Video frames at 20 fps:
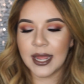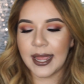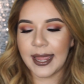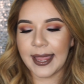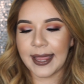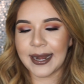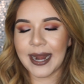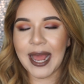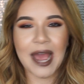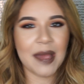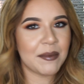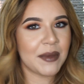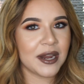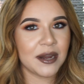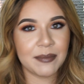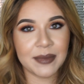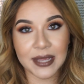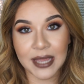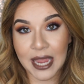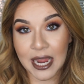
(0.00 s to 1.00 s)
And I'm not a
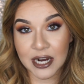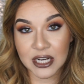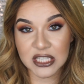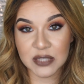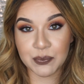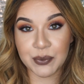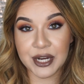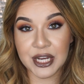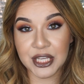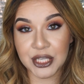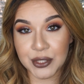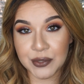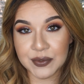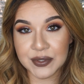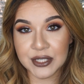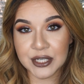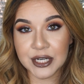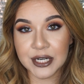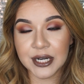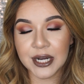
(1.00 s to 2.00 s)
big hairspray
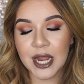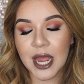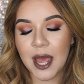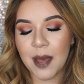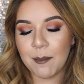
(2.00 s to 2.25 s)
user,